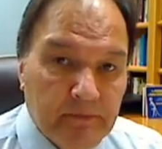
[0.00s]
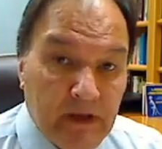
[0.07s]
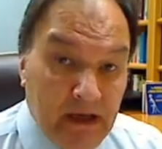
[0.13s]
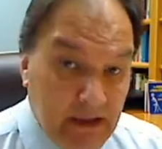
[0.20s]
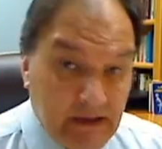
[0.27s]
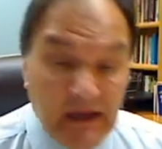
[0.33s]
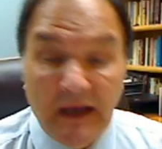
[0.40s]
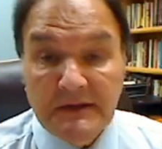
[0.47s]
And
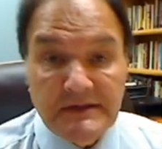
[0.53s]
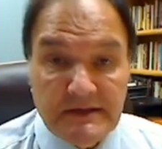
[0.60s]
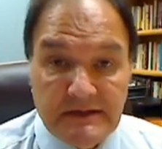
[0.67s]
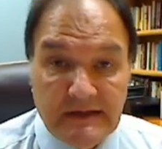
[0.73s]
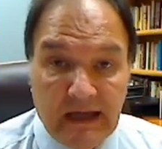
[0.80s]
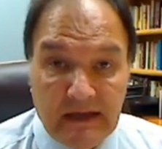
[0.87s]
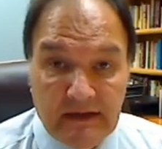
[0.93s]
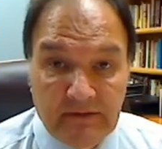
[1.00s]
he tells us
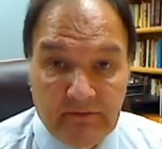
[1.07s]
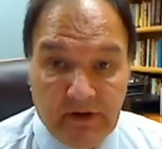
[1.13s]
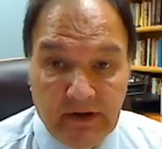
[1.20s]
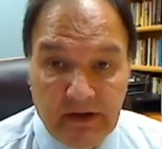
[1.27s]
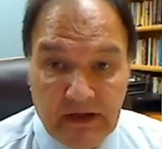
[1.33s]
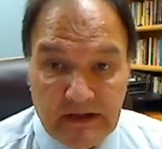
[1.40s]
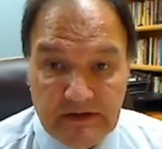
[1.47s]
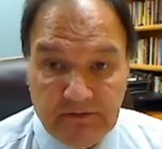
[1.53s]
that in the
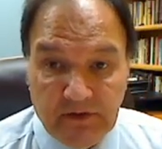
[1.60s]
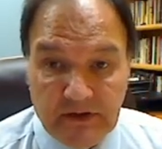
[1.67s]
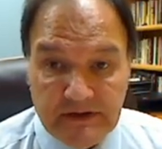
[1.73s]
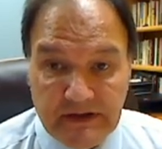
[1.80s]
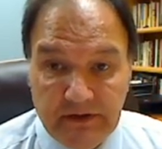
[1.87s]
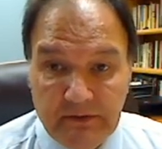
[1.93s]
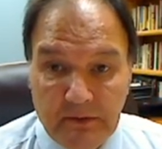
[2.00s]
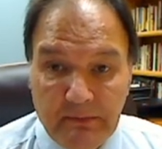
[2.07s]
very next
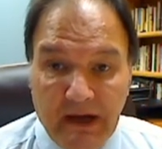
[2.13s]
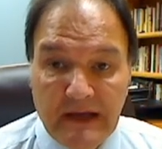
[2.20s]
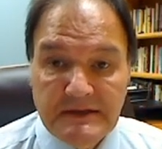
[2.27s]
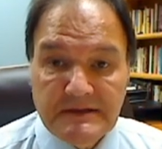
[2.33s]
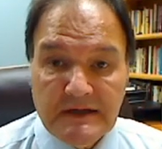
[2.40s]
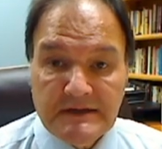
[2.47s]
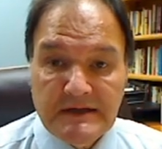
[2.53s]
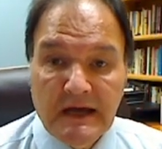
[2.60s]
verse. He
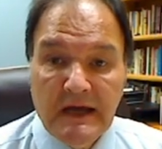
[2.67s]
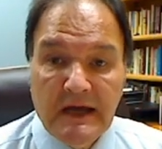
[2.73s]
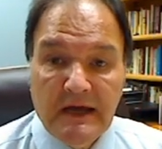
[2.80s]
reminds us